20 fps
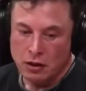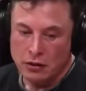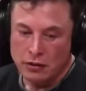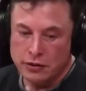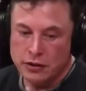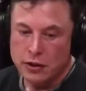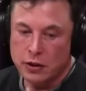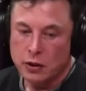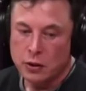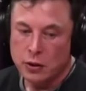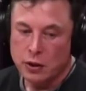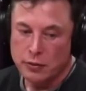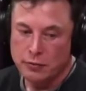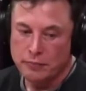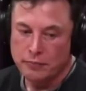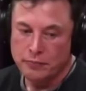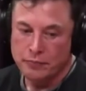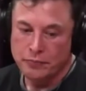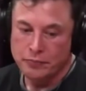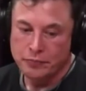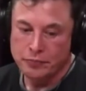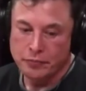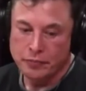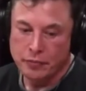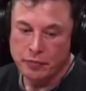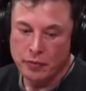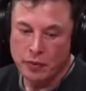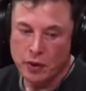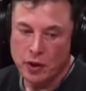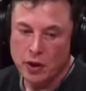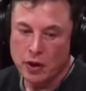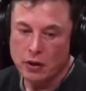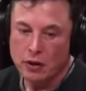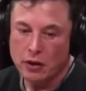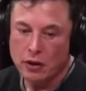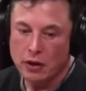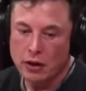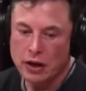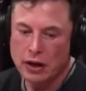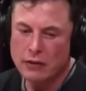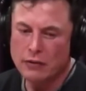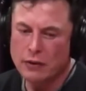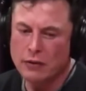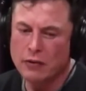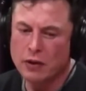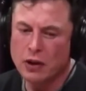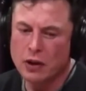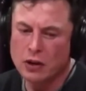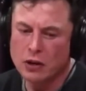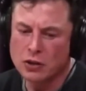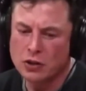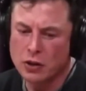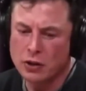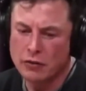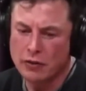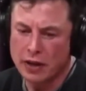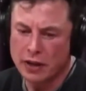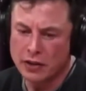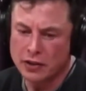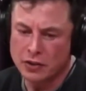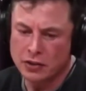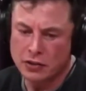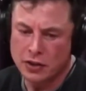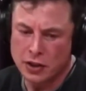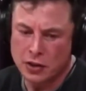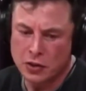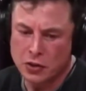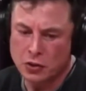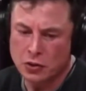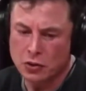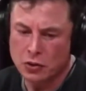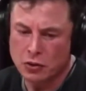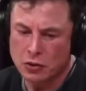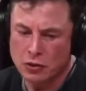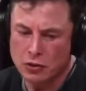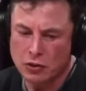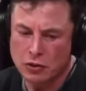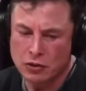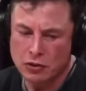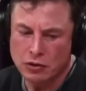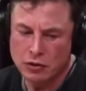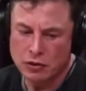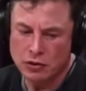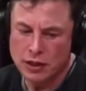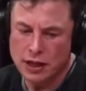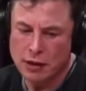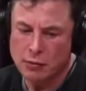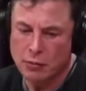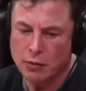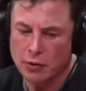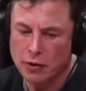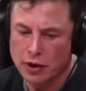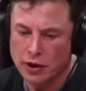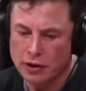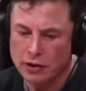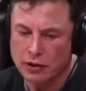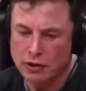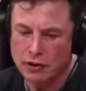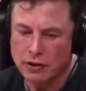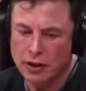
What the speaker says: So from a long-term existential standpoint,